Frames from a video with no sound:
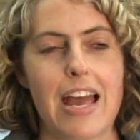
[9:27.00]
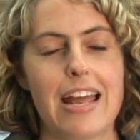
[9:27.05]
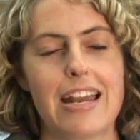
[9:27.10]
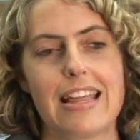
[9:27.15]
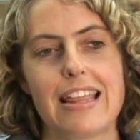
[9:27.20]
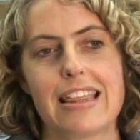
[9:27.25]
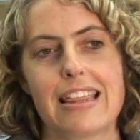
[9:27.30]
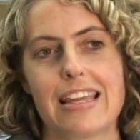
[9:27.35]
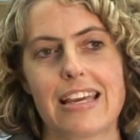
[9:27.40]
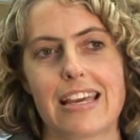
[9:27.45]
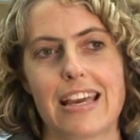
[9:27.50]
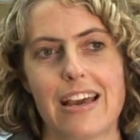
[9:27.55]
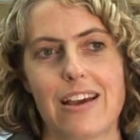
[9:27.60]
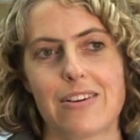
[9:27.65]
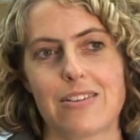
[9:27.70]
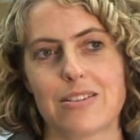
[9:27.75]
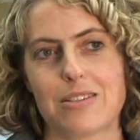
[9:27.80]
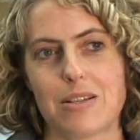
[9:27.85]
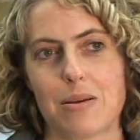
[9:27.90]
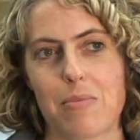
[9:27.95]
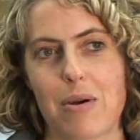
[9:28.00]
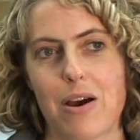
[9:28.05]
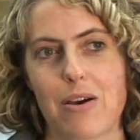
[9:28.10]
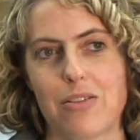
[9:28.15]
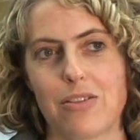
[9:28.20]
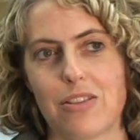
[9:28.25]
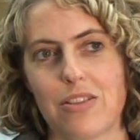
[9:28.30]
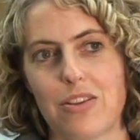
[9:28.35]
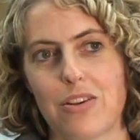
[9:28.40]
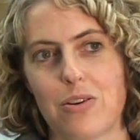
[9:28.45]
anything else
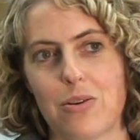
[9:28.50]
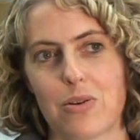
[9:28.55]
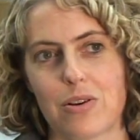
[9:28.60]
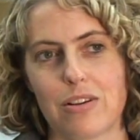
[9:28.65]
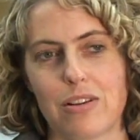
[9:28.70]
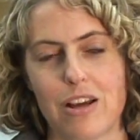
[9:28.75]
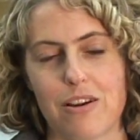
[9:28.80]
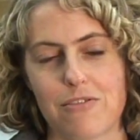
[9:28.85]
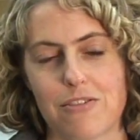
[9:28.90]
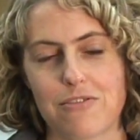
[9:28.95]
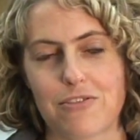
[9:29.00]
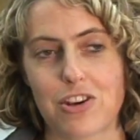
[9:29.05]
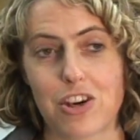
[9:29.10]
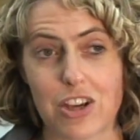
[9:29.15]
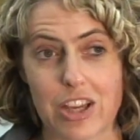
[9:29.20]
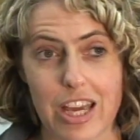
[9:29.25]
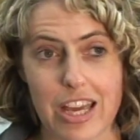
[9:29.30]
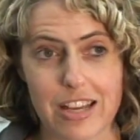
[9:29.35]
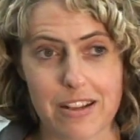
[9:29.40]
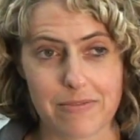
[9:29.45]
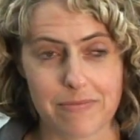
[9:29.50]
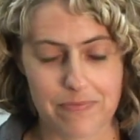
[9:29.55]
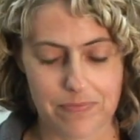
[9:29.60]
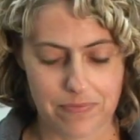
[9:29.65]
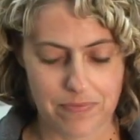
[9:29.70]
about your love of cooking.